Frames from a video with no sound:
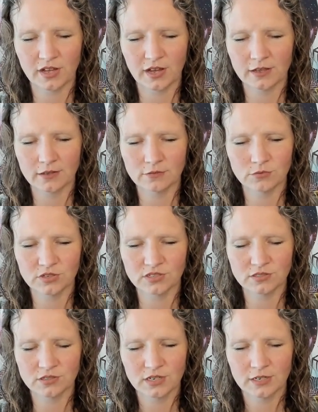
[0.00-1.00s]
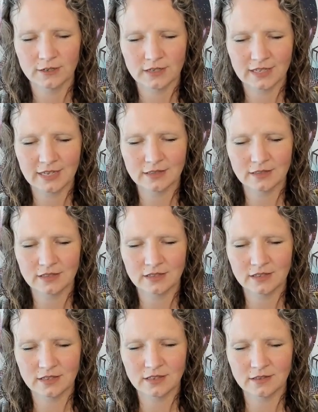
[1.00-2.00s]
I would get
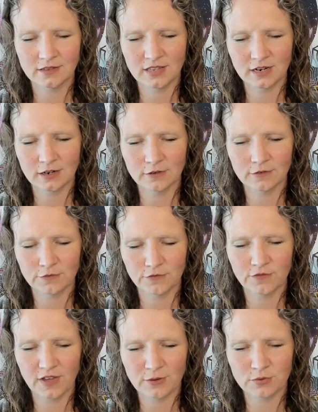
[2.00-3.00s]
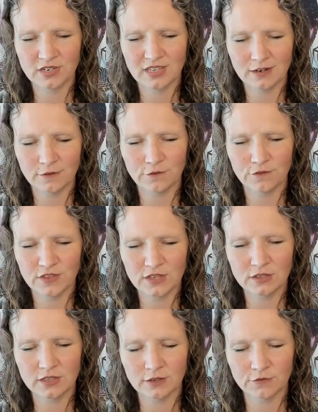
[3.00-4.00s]
their I would get a
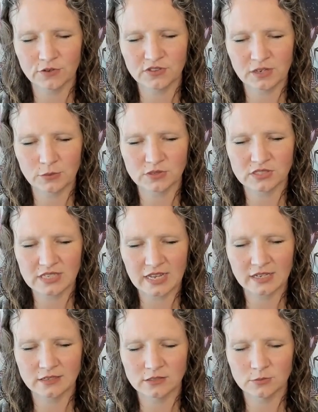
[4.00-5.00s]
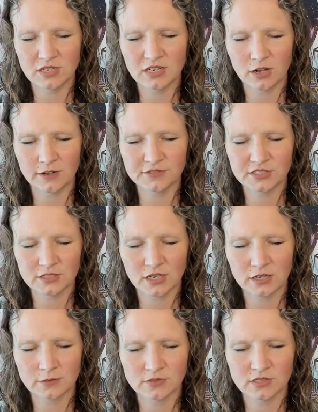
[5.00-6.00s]
feeling of what they were saying to me and
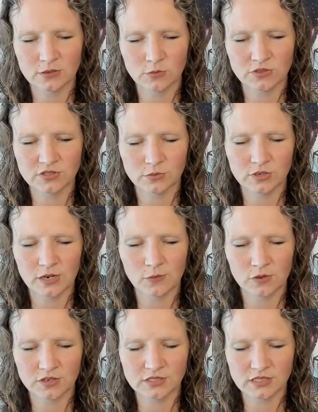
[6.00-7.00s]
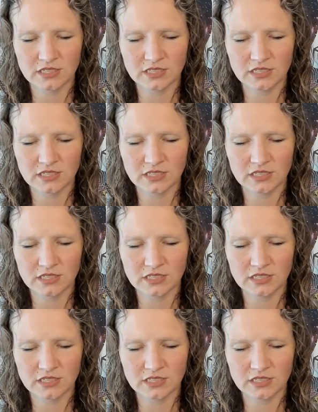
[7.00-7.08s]
oftentimes it wasn't what I wanted to